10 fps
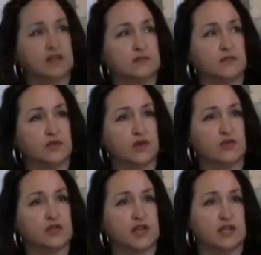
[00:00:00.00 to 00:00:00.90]
that with
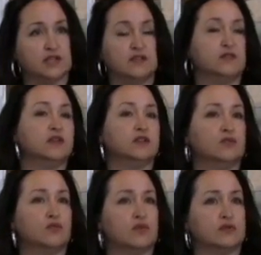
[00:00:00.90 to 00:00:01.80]
all the negativity in
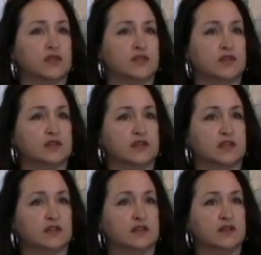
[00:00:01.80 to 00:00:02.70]
the world, I think
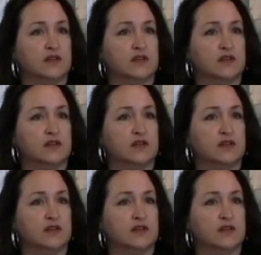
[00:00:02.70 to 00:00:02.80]
that